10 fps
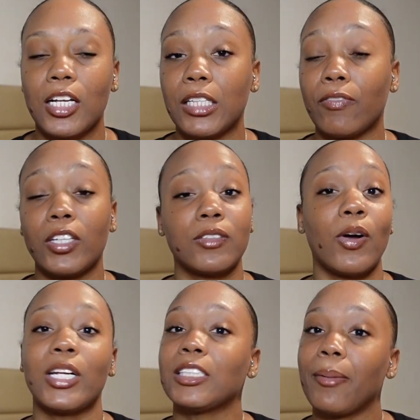first of all,
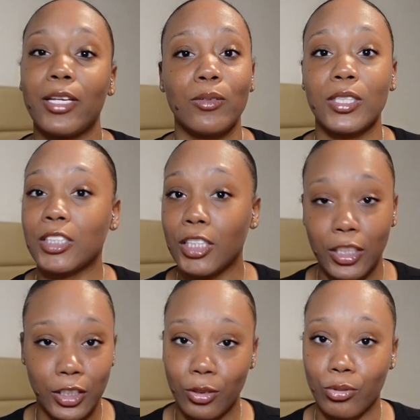it doesn't make you this
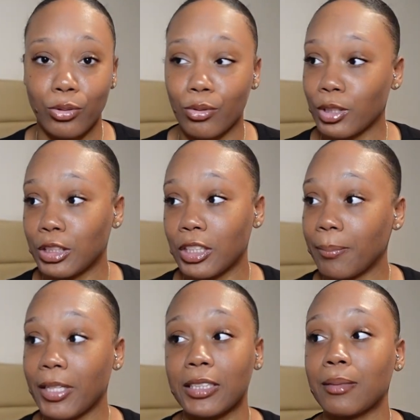goody two-shoe Christian,
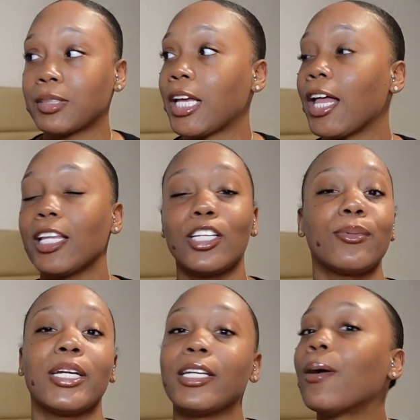because I'm telling you,
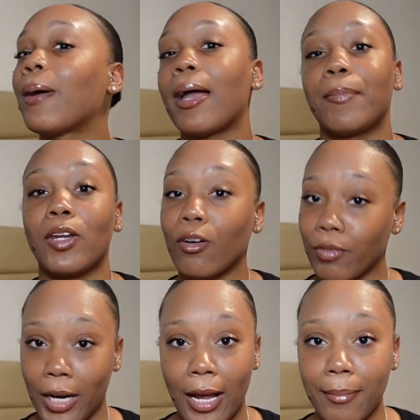it don't happen
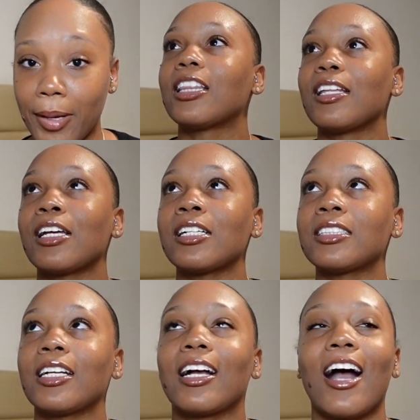overnight. The things
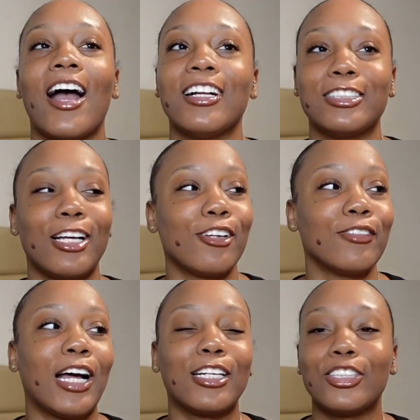that God tell you
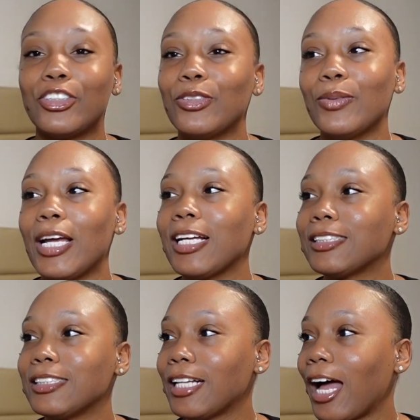not to do,
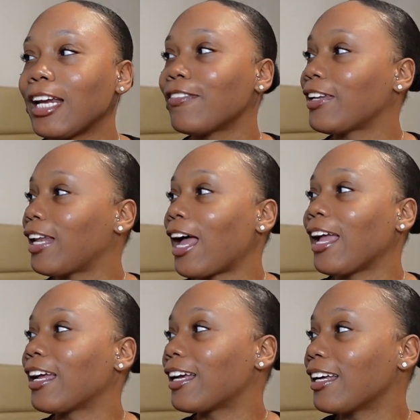it's not even
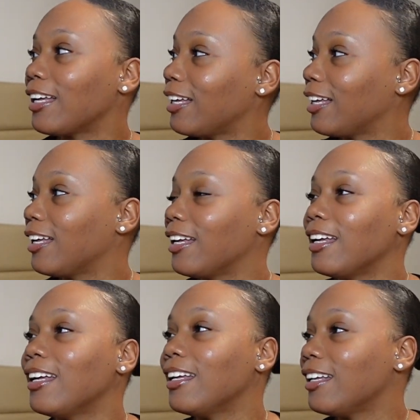like,
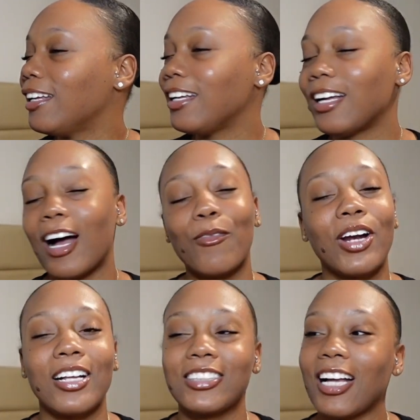when
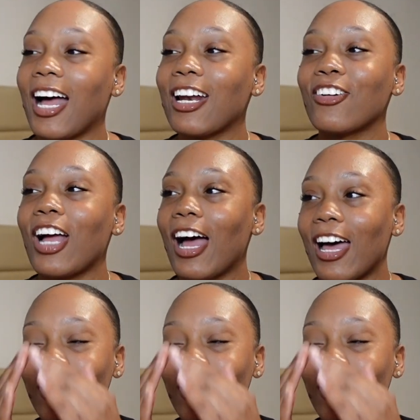I